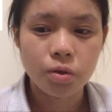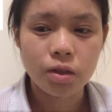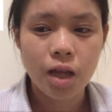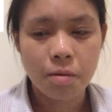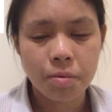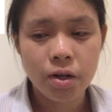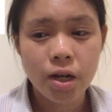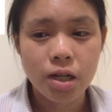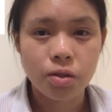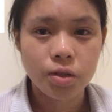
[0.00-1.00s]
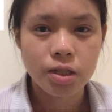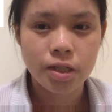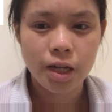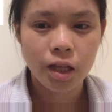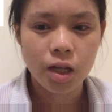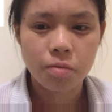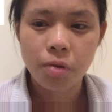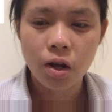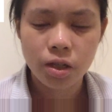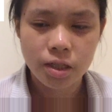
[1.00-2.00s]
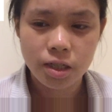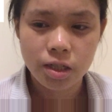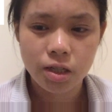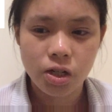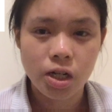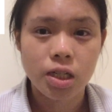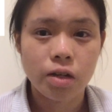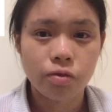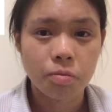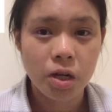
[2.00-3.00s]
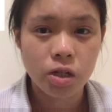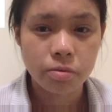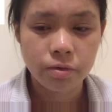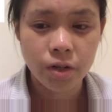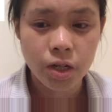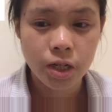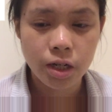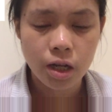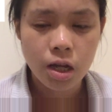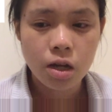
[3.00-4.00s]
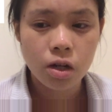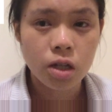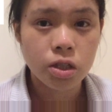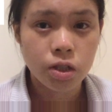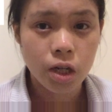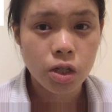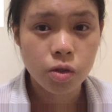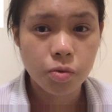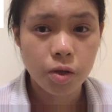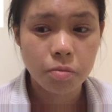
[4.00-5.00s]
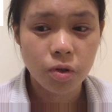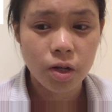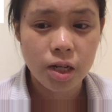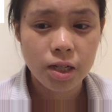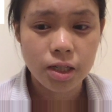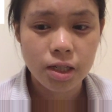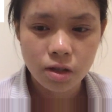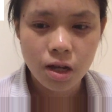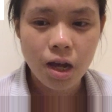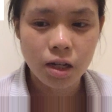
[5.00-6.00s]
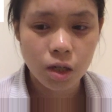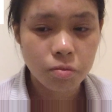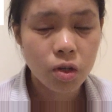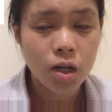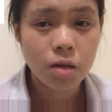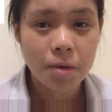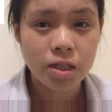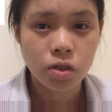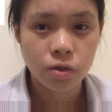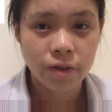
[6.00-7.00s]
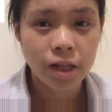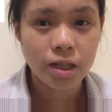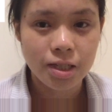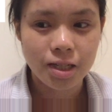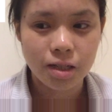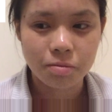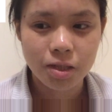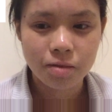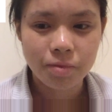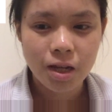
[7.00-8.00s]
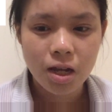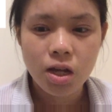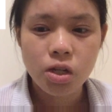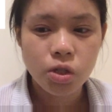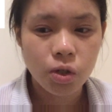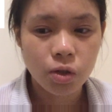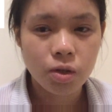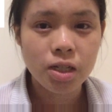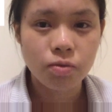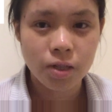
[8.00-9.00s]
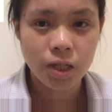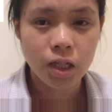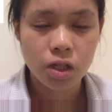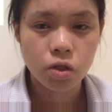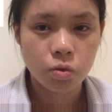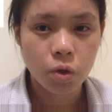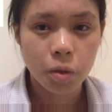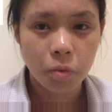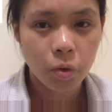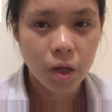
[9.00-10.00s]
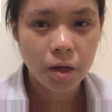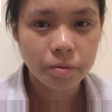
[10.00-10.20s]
Liberia used salient policies such as information provision, consultations with communities, and community-based surveillance teams to increase resilience toward Ebola.